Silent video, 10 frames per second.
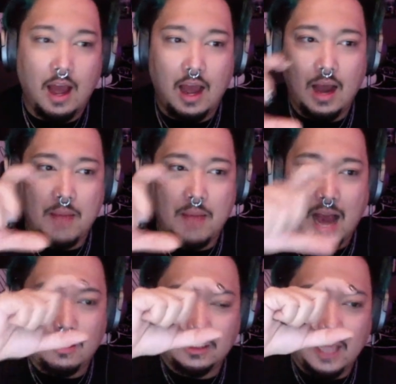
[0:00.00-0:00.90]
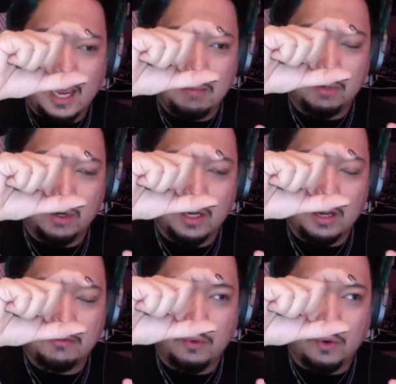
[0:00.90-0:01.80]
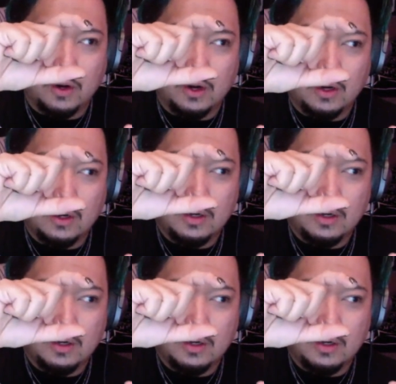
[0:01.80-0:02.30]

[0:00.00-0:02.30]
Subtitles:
I'll like burn it for